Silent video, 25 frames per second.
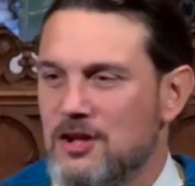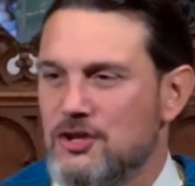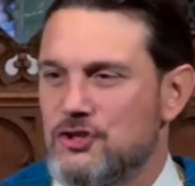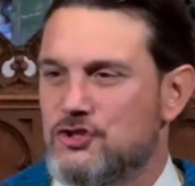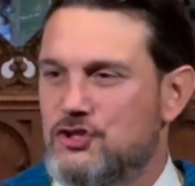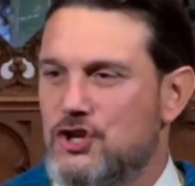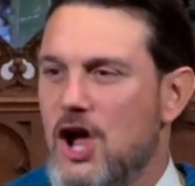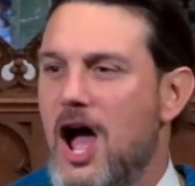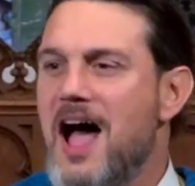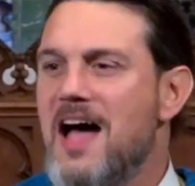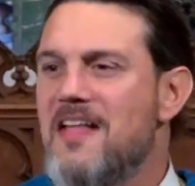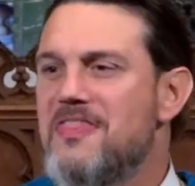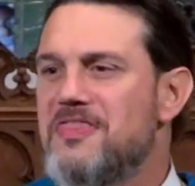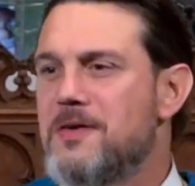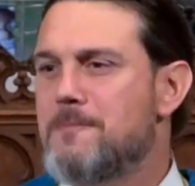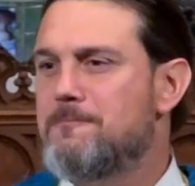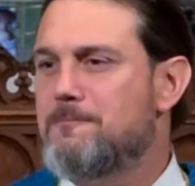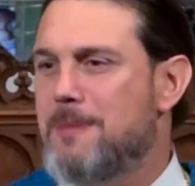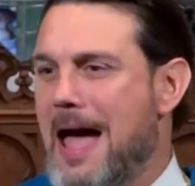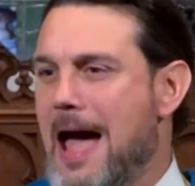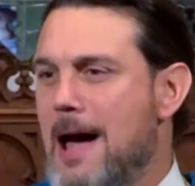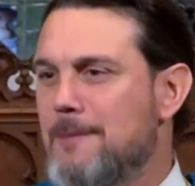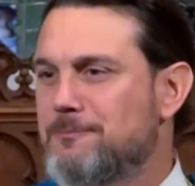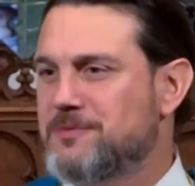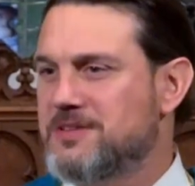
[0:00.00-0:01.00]
John the
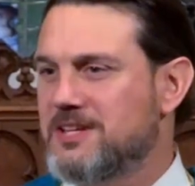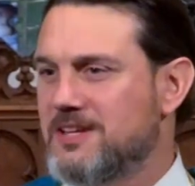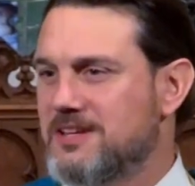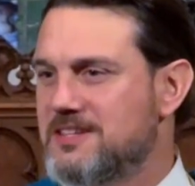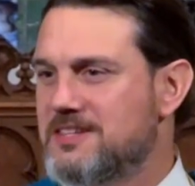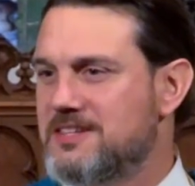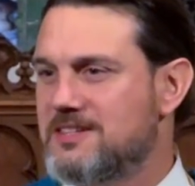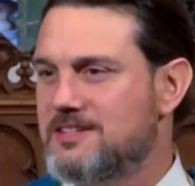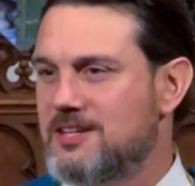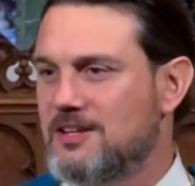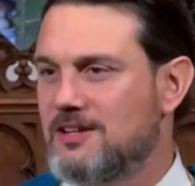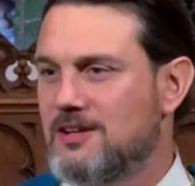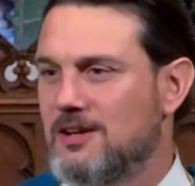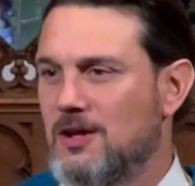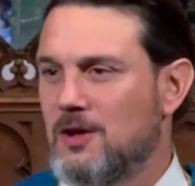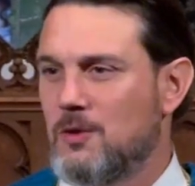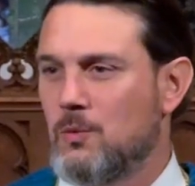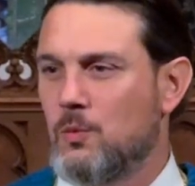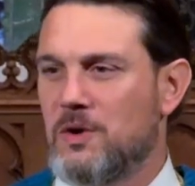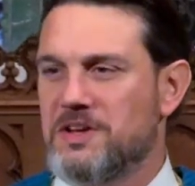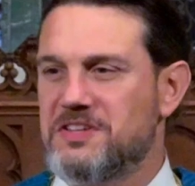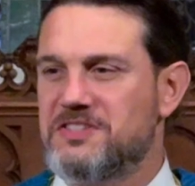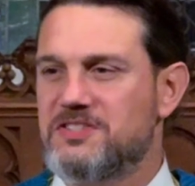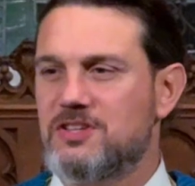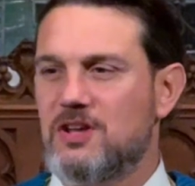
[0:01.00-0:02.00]
Baptist
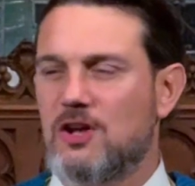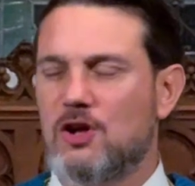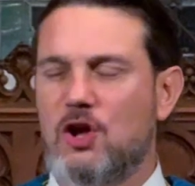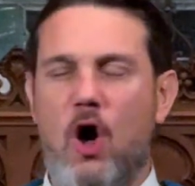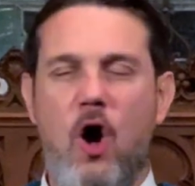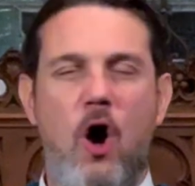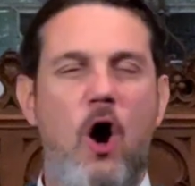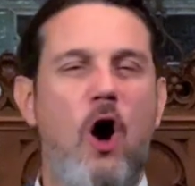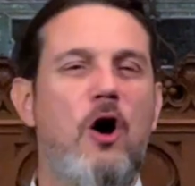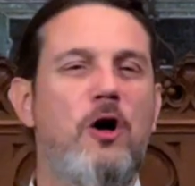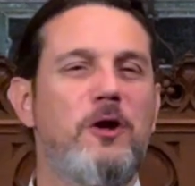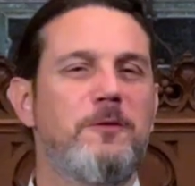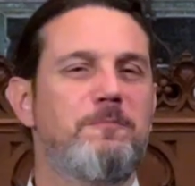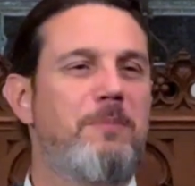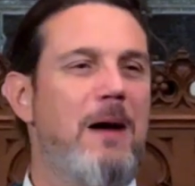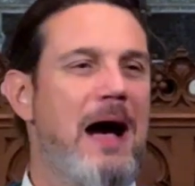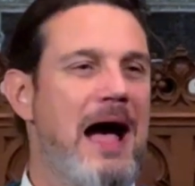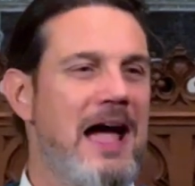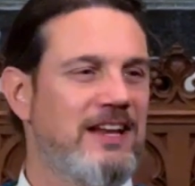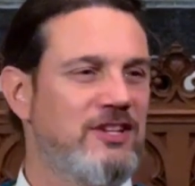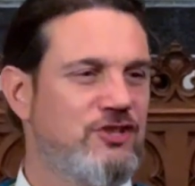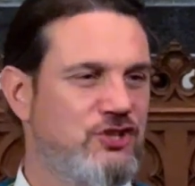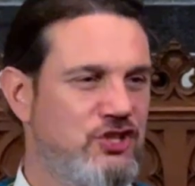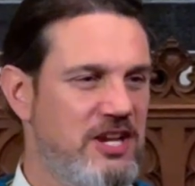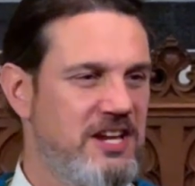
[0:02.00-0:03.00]
was called
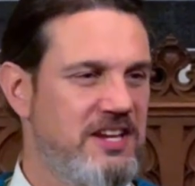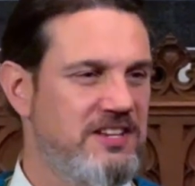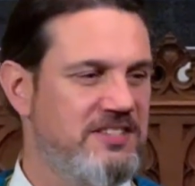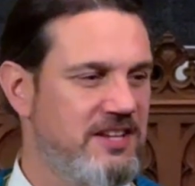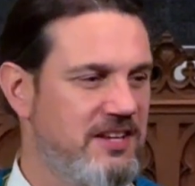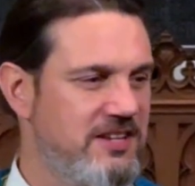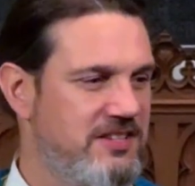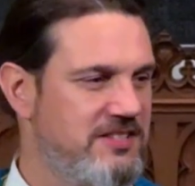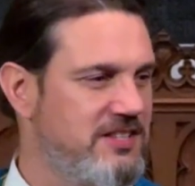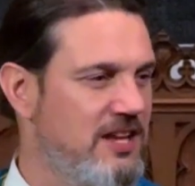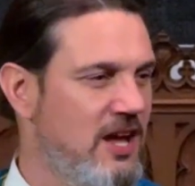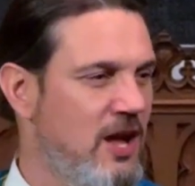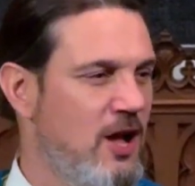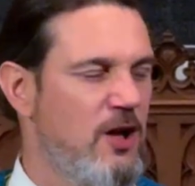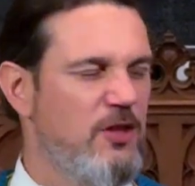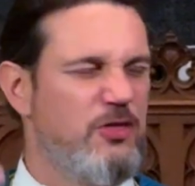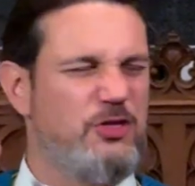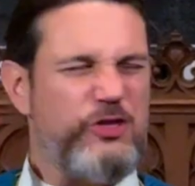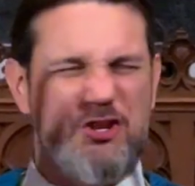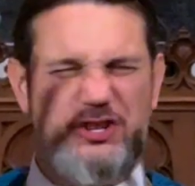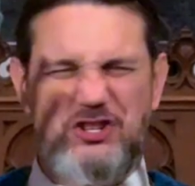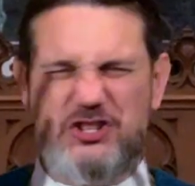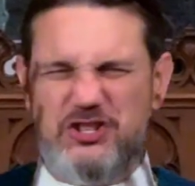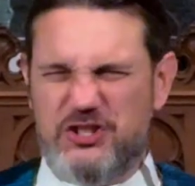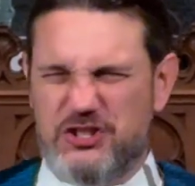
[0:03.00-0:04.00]
by Jesus
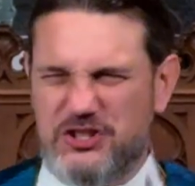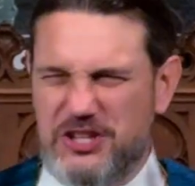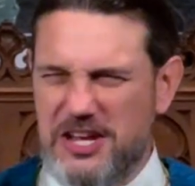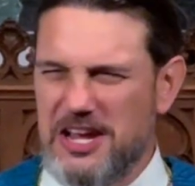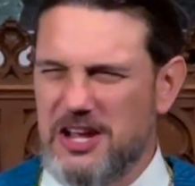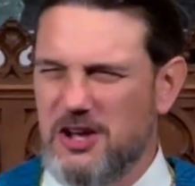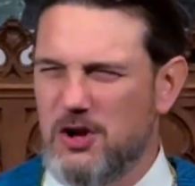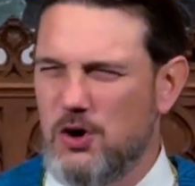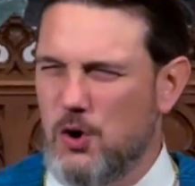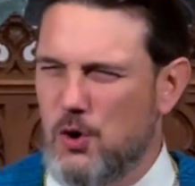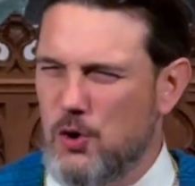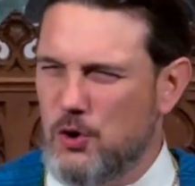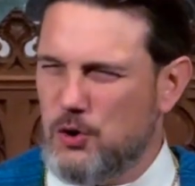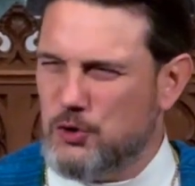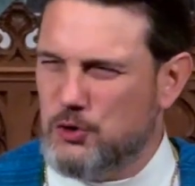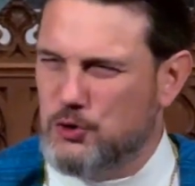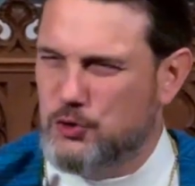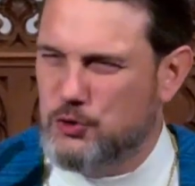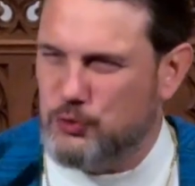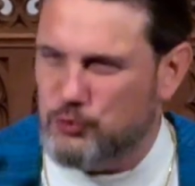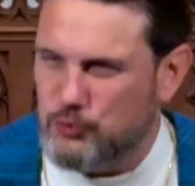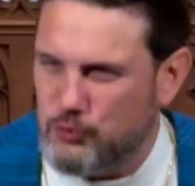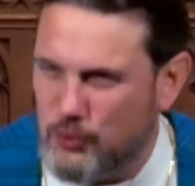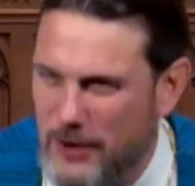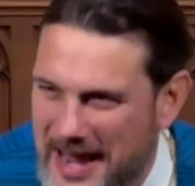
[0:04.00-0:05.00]
the single
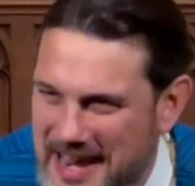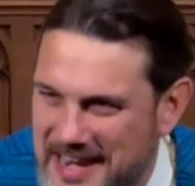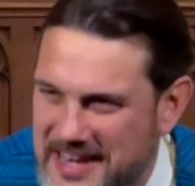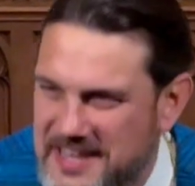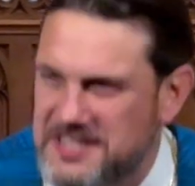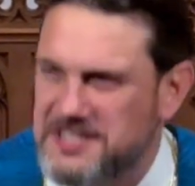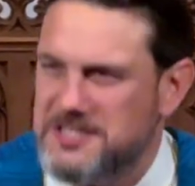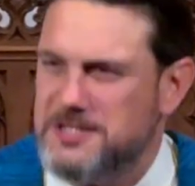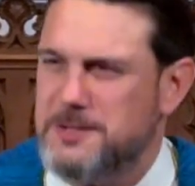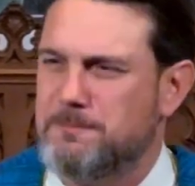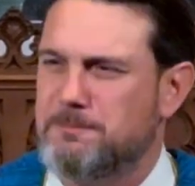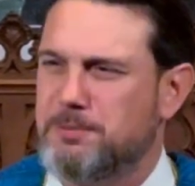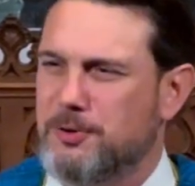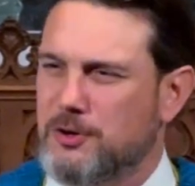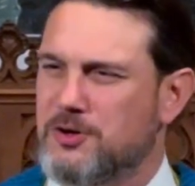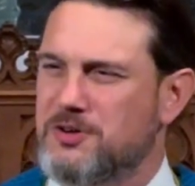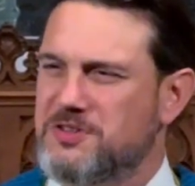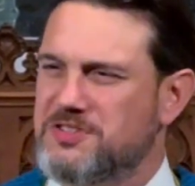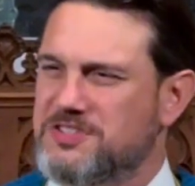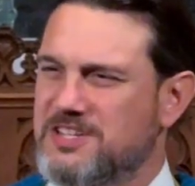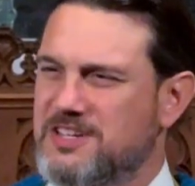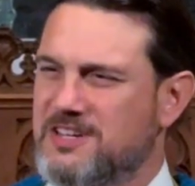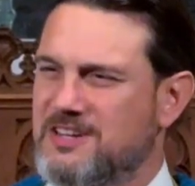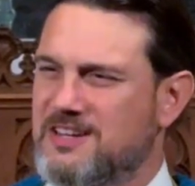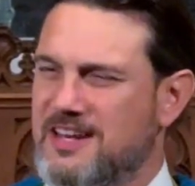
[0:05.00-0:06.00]
greatest
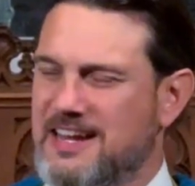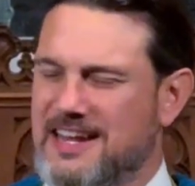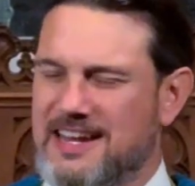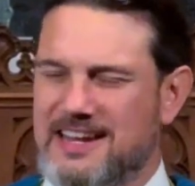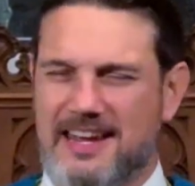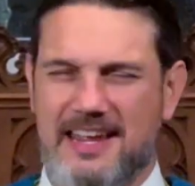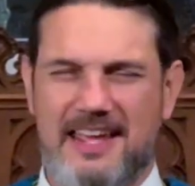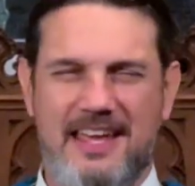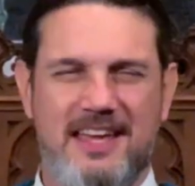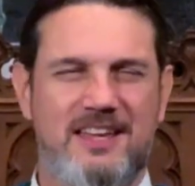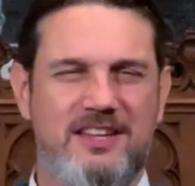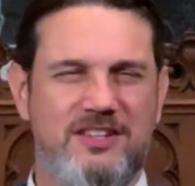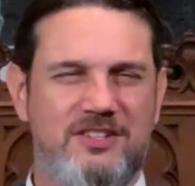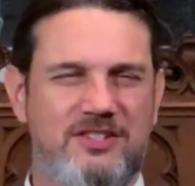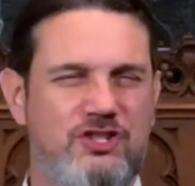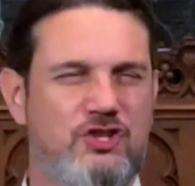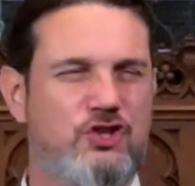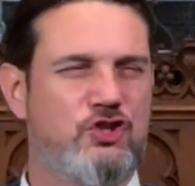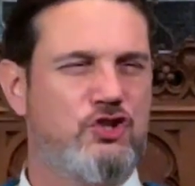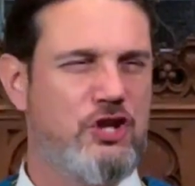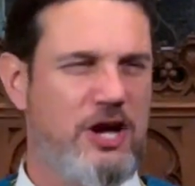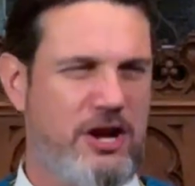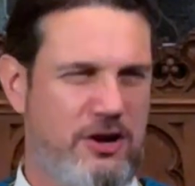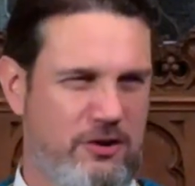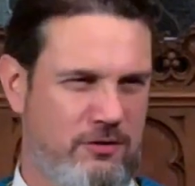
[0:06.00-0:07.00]
person in
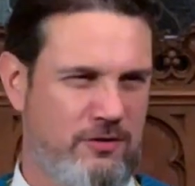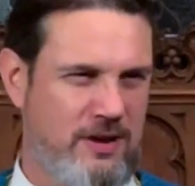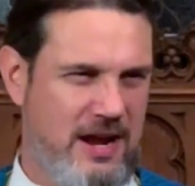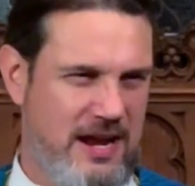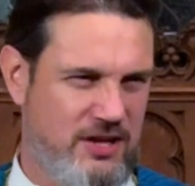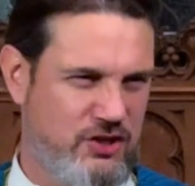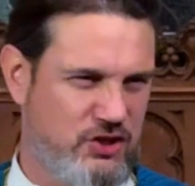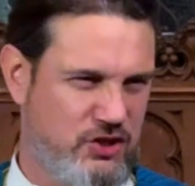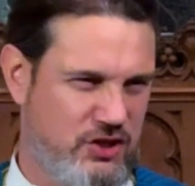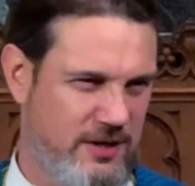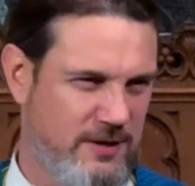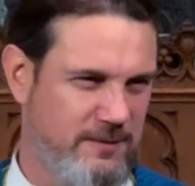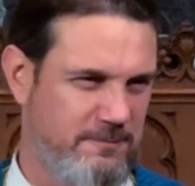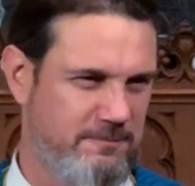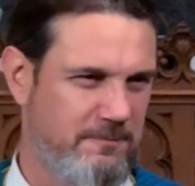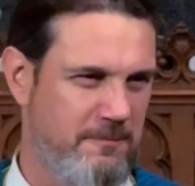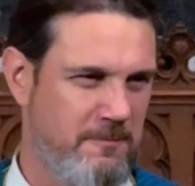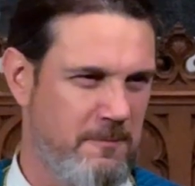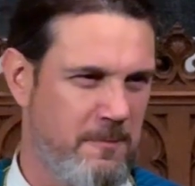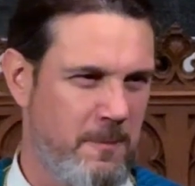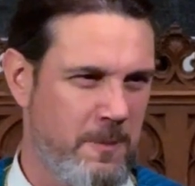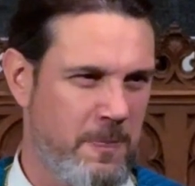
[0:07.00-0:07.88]
his generation.